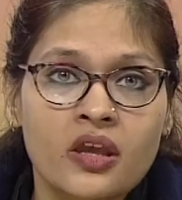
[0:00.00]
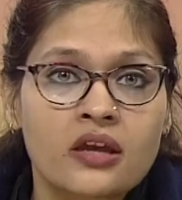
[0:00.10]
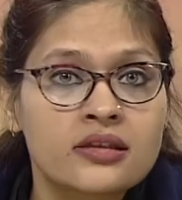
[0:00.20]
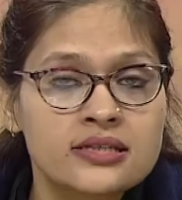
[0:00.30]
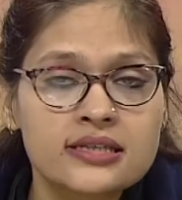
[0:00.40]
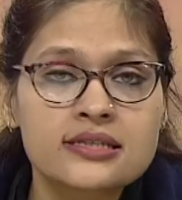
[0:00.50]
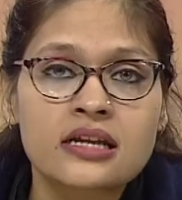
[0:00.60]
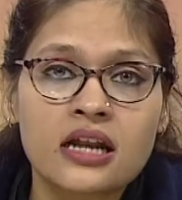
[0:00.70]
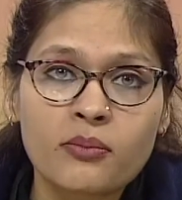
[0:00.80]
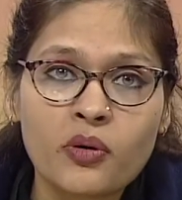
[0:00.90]
This is the
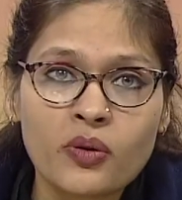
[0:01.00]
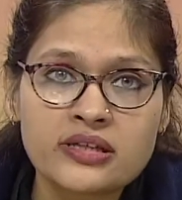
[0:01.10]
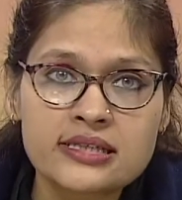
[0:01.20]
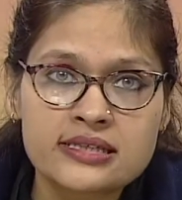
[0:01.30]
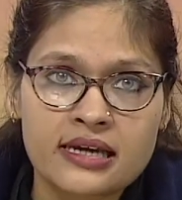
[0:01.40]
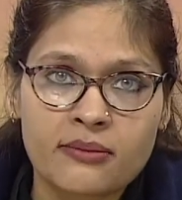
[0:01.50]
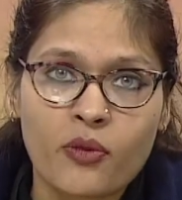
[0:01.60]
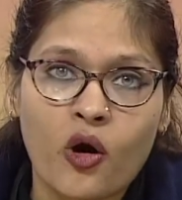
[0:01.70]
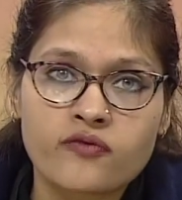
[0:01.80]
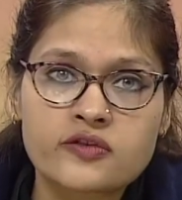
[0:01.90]
number one step
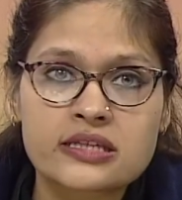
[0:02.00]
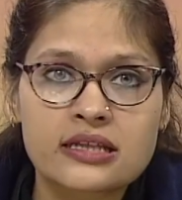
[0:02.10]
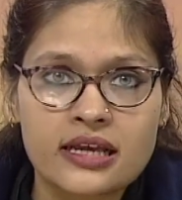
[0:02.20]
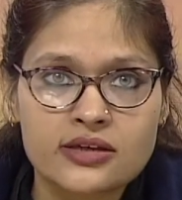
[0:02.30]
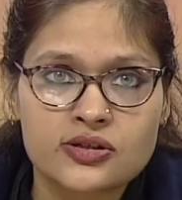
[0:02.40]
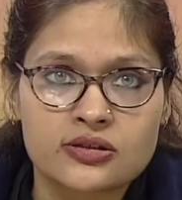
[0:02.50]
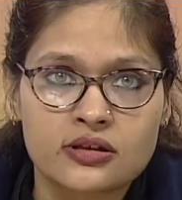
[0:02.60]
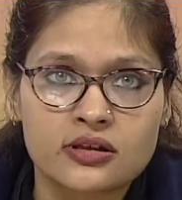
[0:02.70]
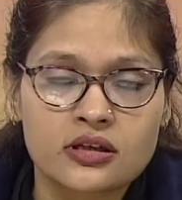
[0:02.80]
of selection.